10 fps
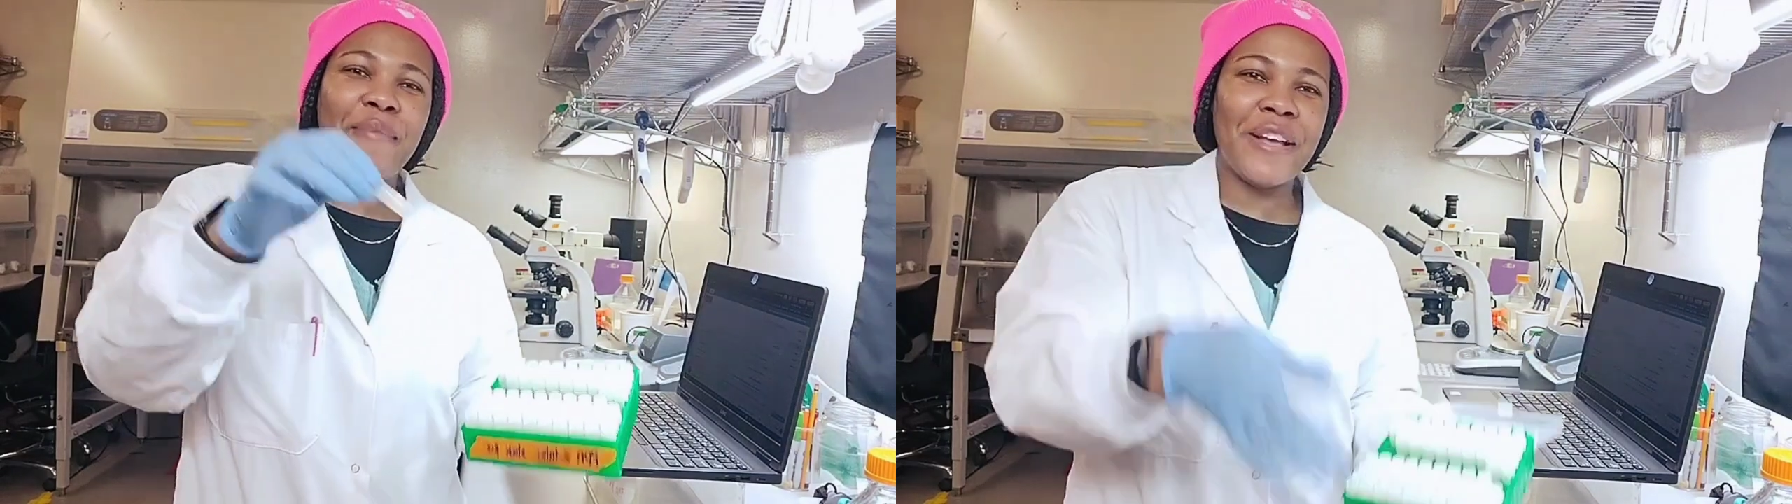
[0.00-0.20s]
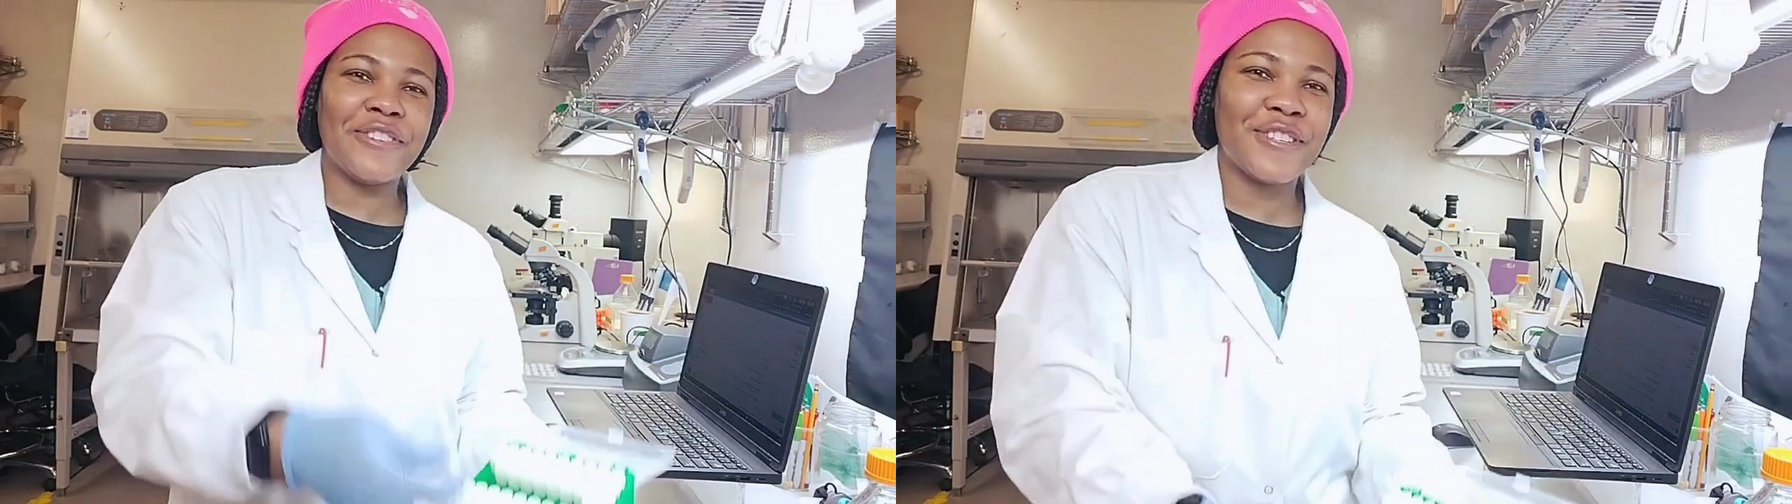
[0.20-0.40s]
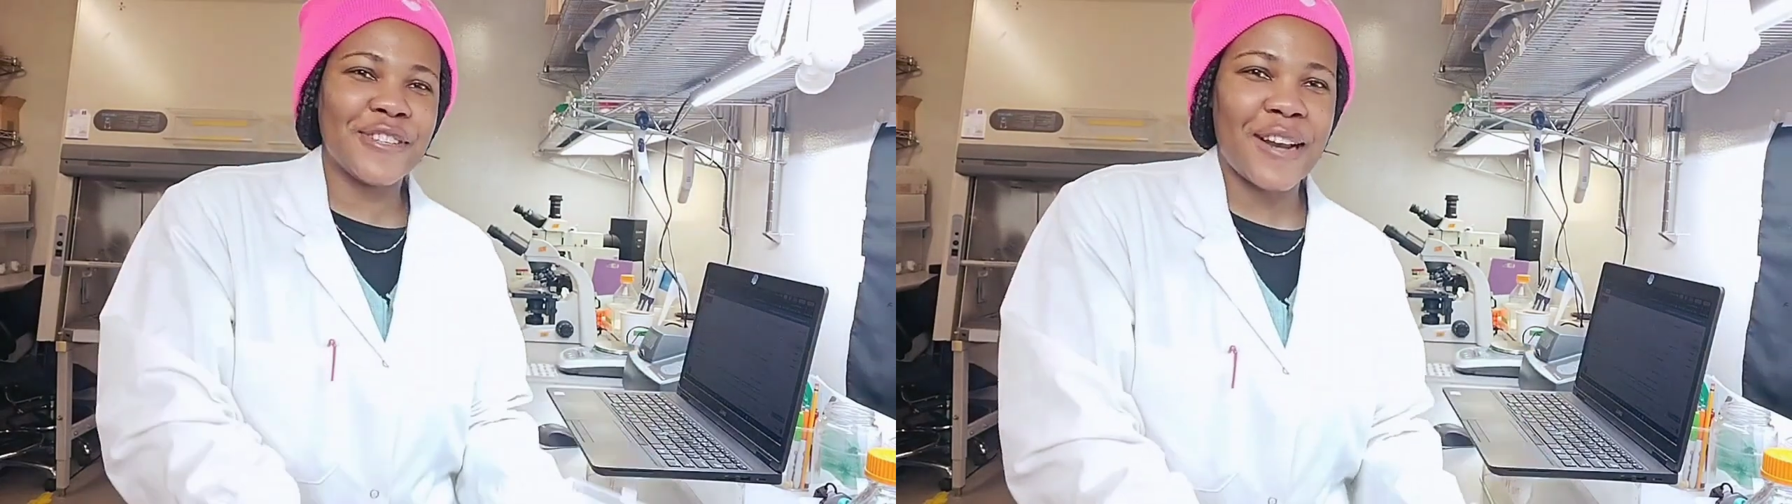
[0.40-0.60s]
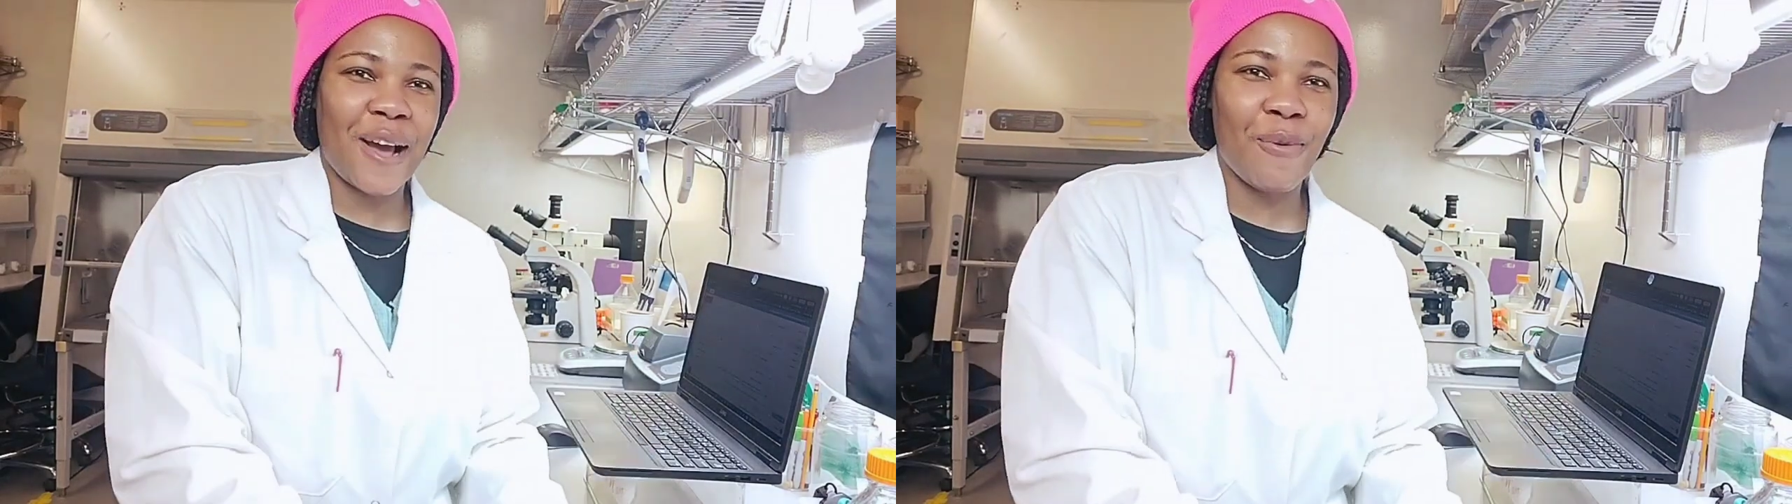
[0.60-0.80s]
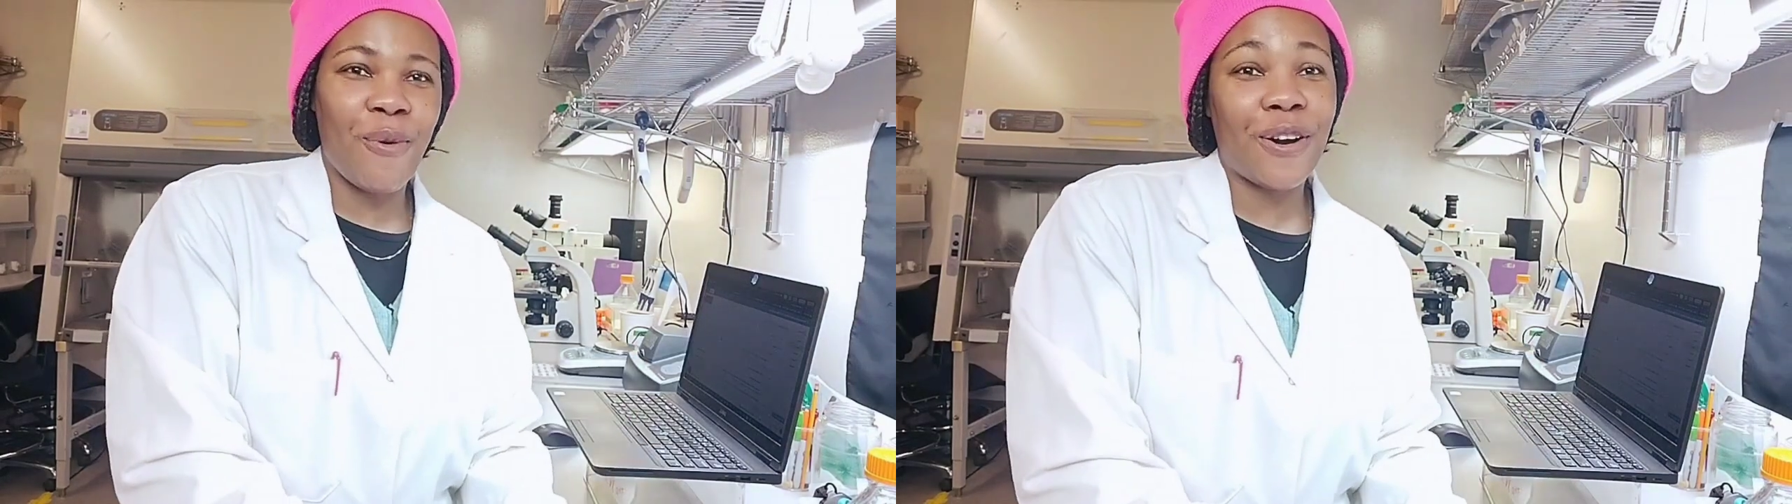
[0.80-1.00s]
Might just look
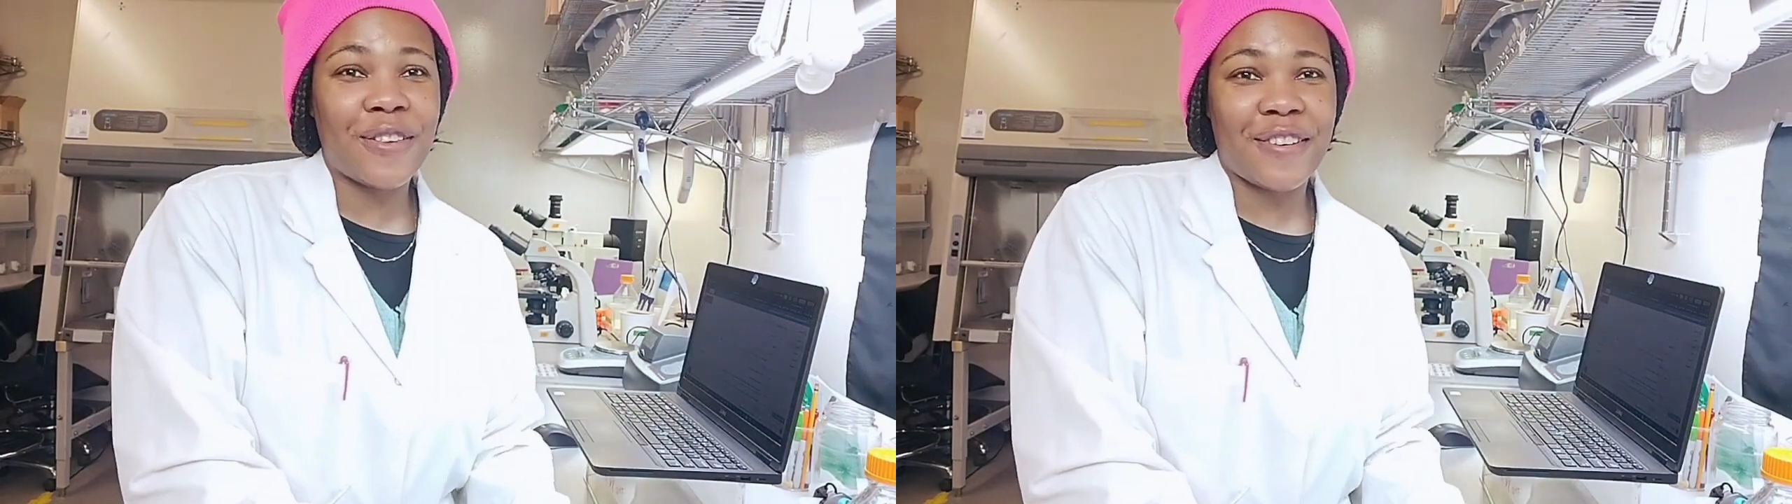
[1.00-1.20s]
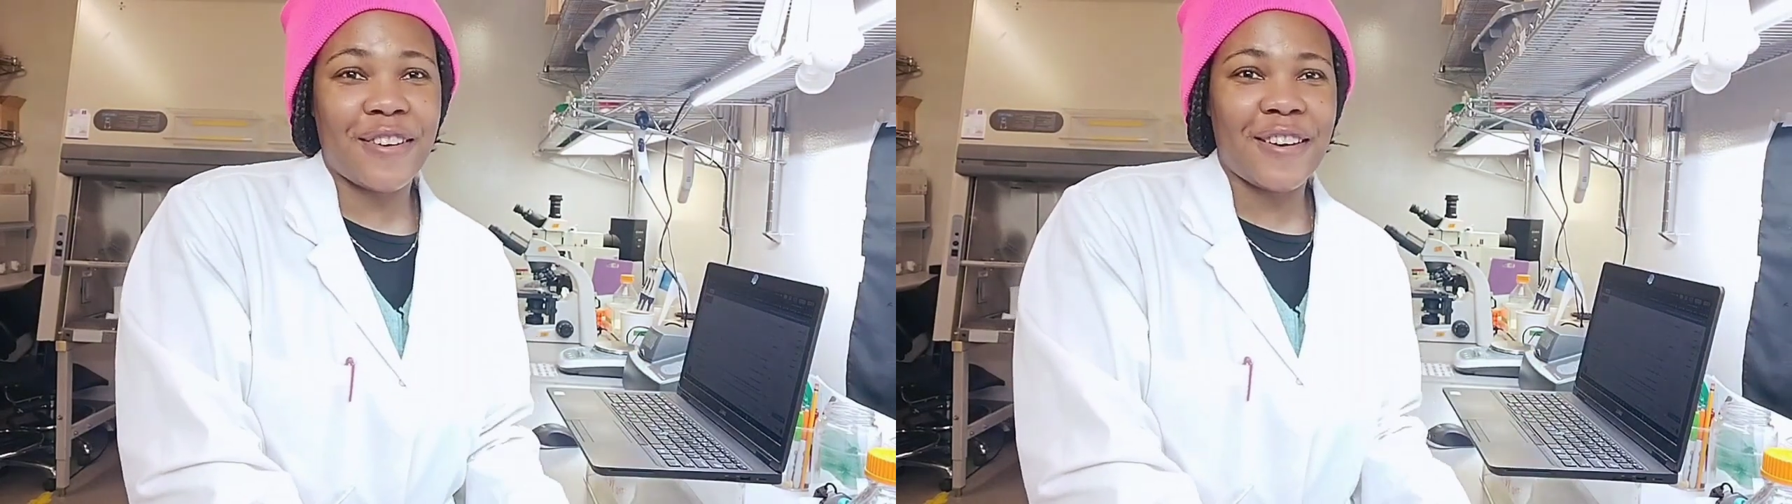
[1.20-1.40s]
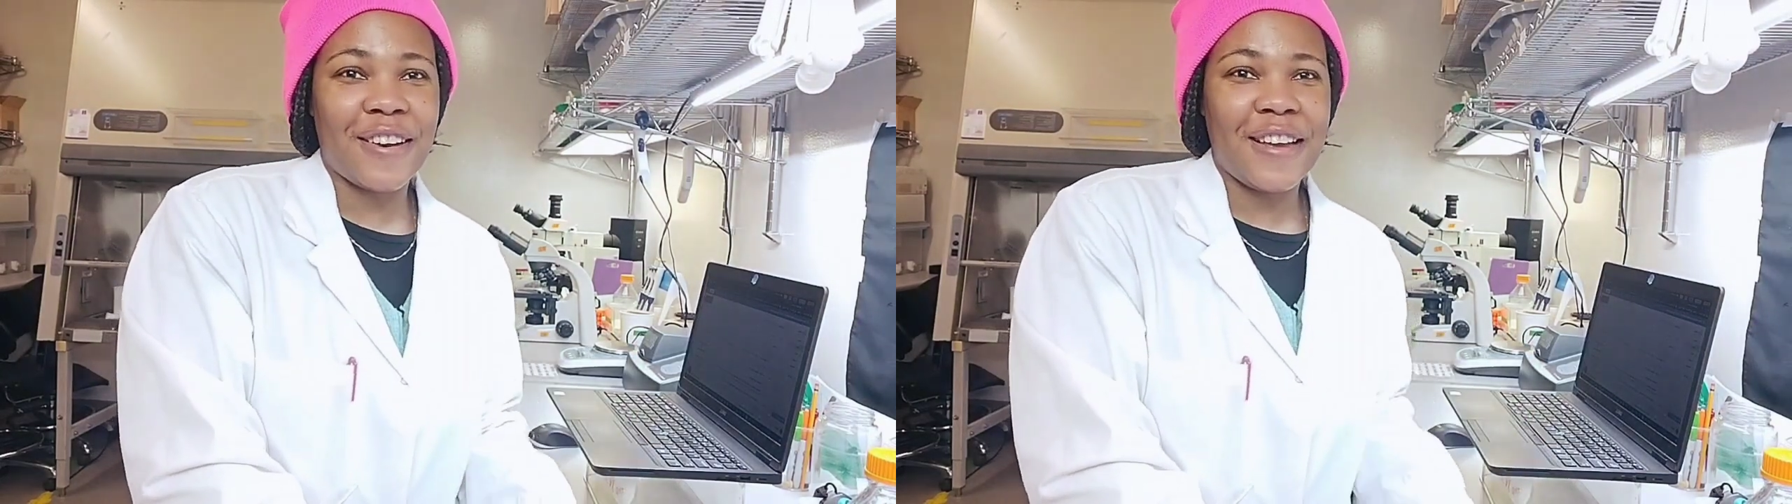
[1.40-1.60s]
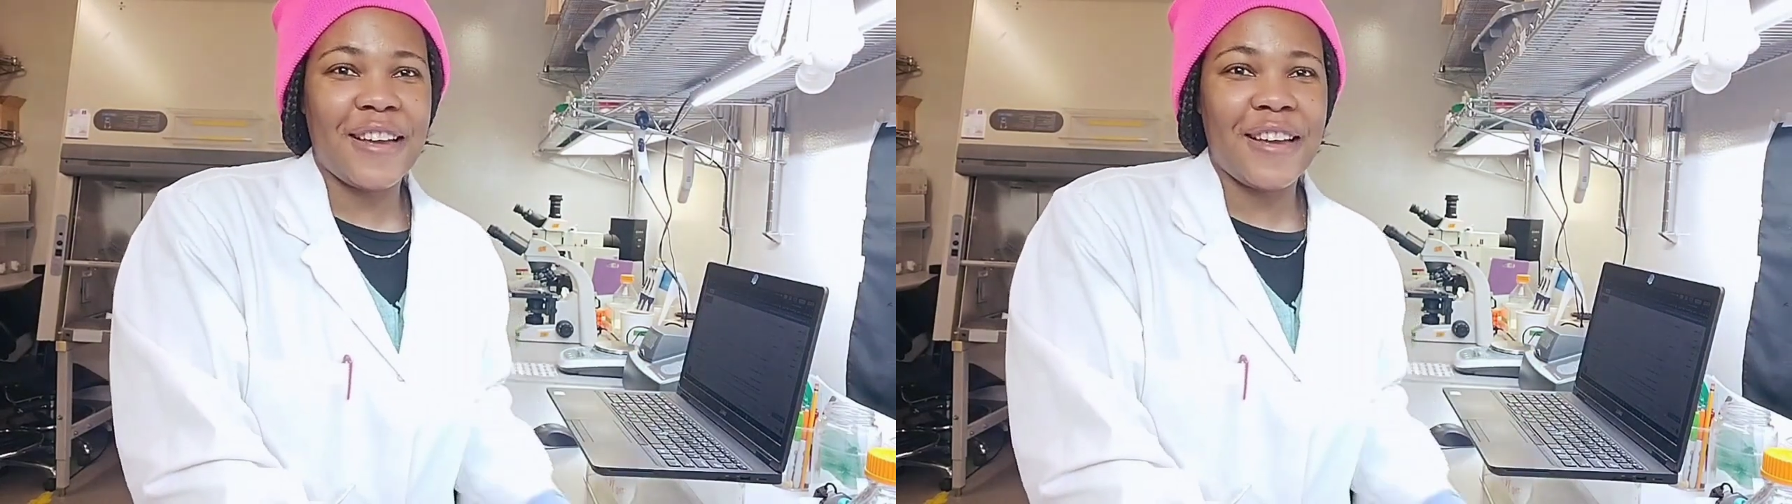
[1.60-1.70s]
like water